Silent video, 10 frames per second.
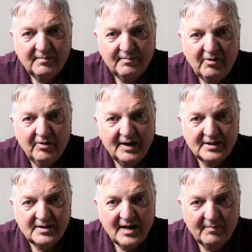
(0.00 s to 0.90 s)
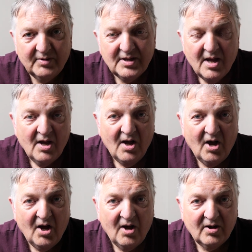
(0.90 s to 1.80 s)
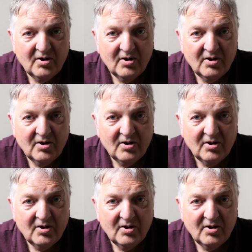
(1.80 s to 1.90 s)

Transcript: mirrorless cameras are